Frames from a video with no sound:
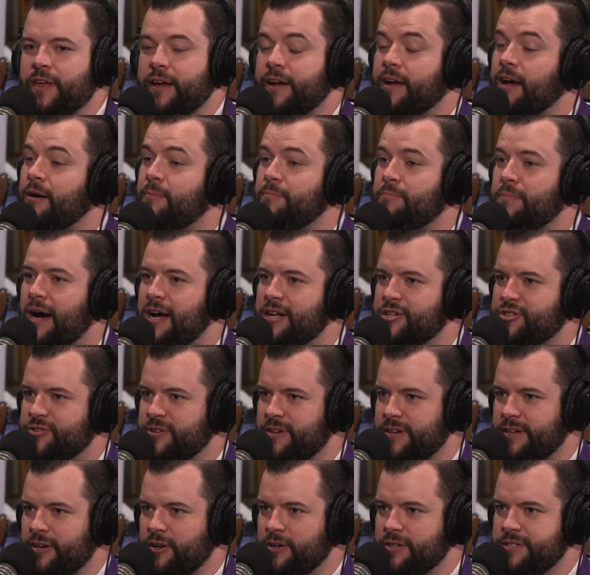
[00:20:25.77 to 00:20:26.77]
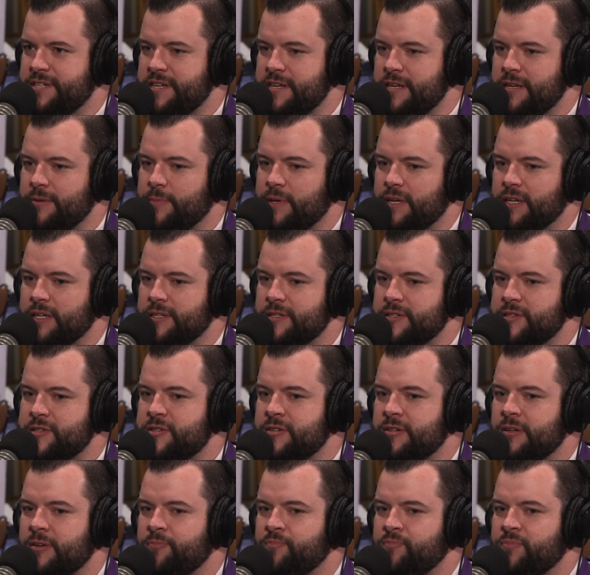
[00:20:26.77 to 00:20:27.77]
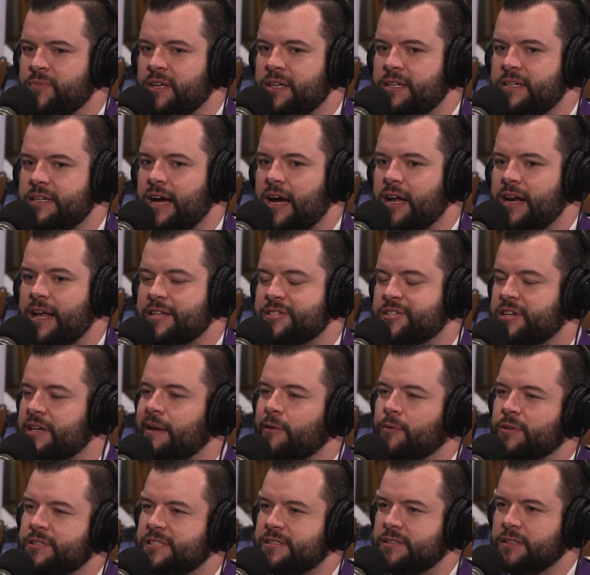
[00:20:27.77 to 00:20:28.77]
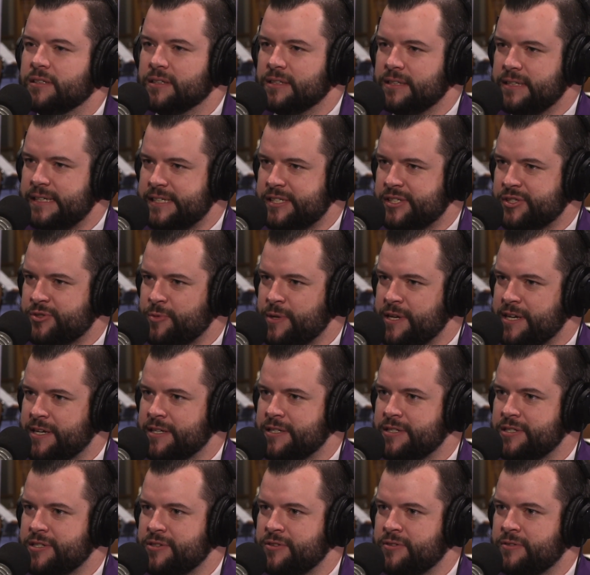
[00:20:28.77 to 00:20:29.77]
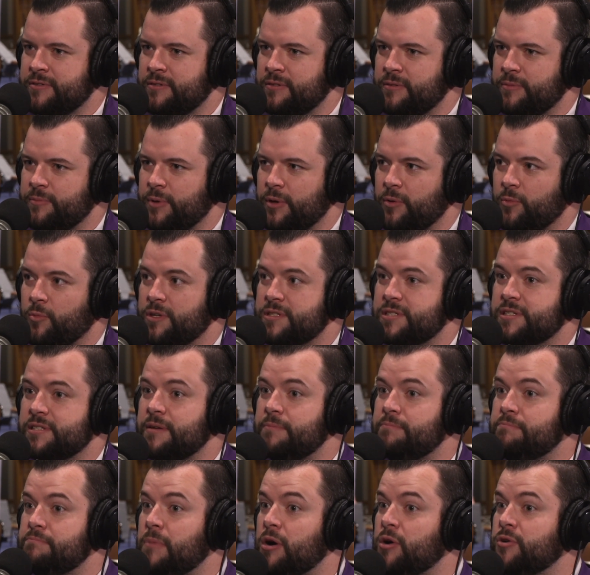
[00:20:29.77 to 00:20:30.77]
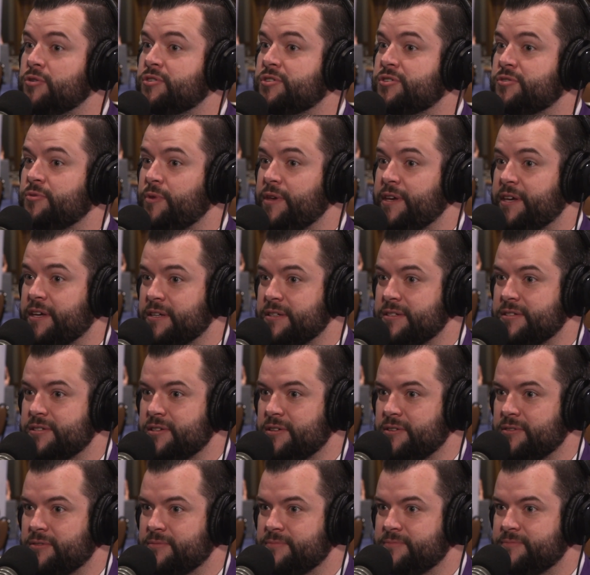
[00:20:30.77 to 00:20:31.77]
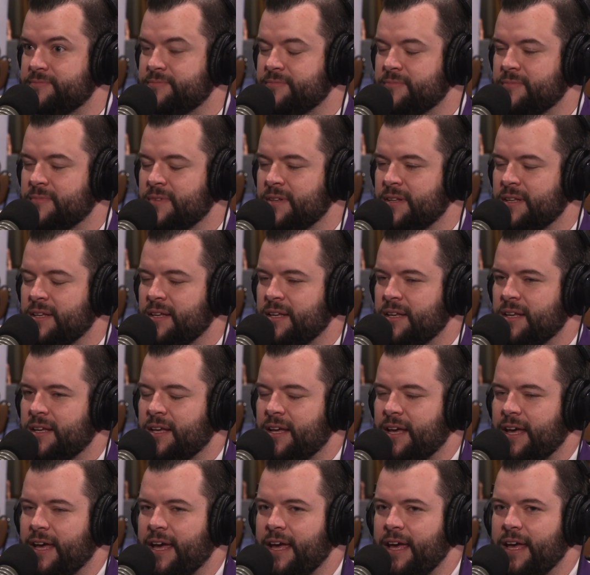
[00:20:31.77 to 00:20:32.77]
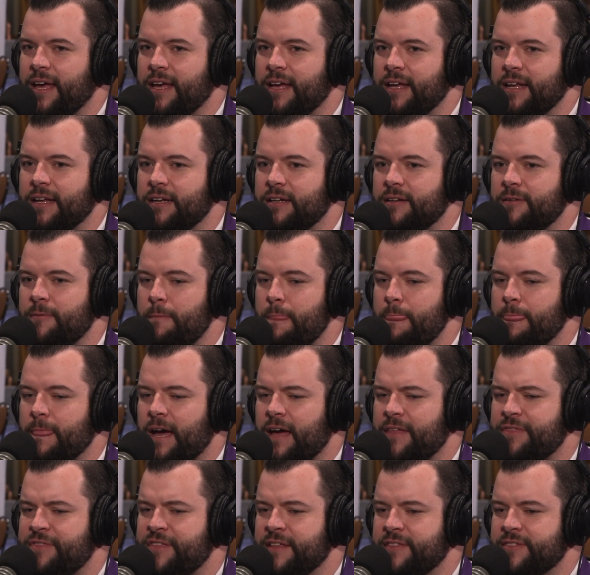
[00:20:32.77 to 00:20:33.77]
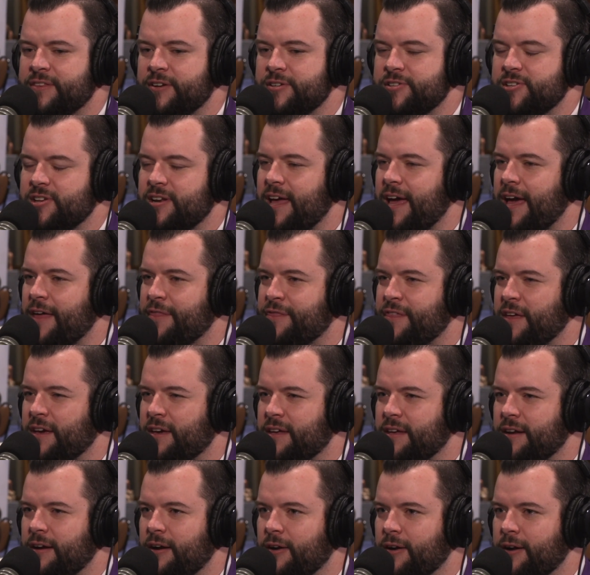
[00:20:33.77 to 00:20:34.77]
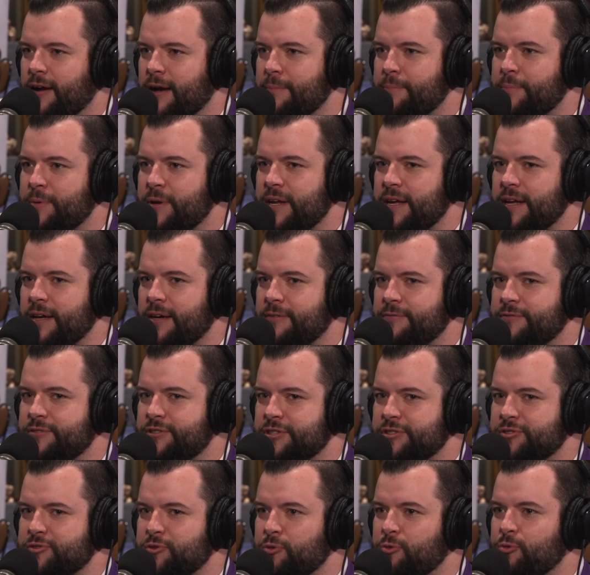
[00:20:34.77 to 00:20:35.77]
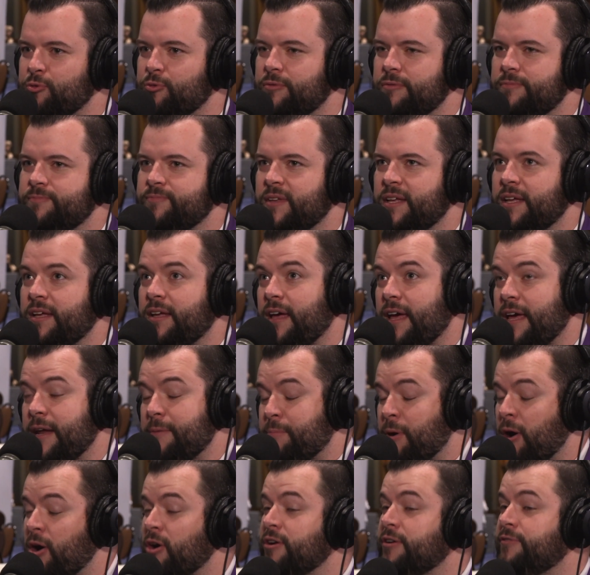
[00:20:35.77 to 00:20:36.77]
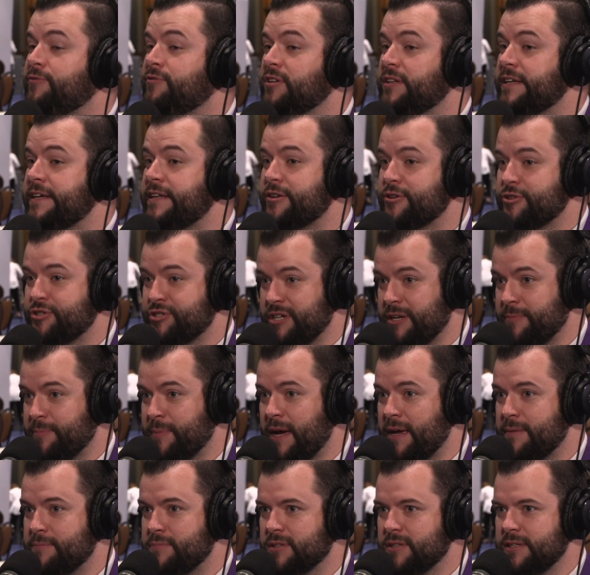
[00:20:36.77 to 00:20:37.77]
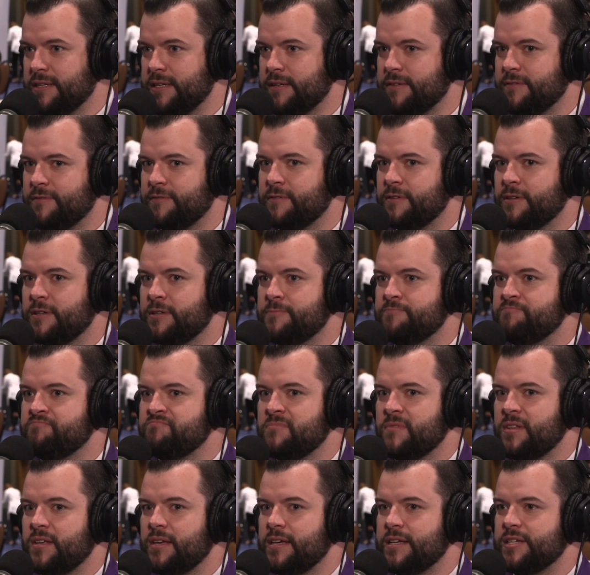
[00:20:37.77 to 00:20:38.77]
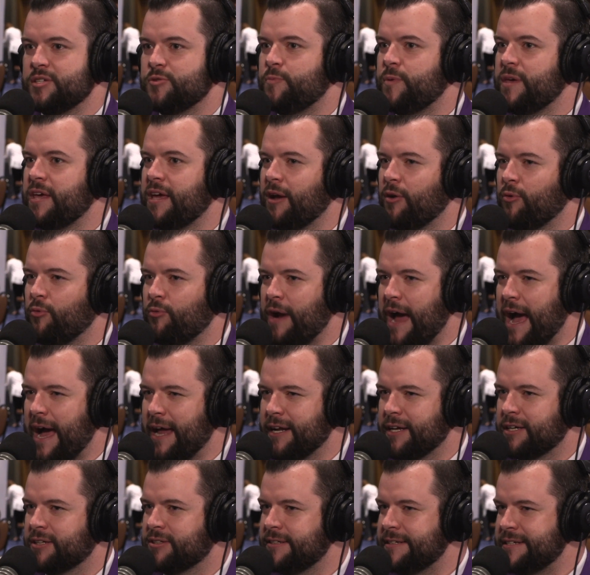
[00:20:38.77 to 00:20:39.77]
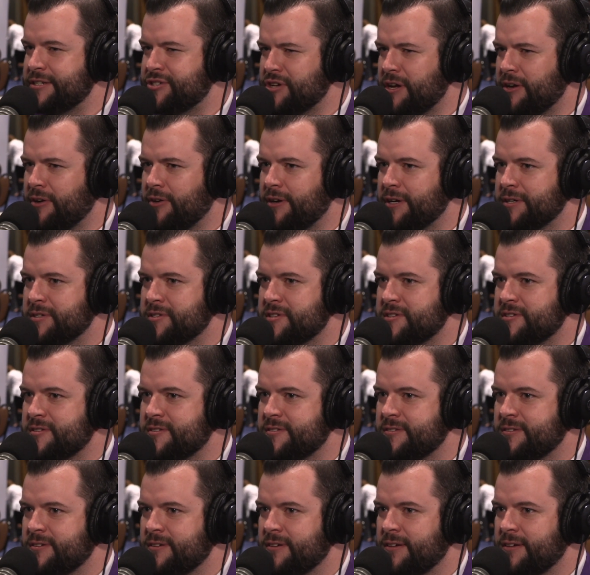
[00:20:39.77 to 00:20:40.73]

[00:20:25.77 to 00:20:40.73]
like a mantra in our team is not asking what's the least we can do, but what's the most we can do. And I think there's an ethic in our company of and part of leadership, I believe, is being radically generous.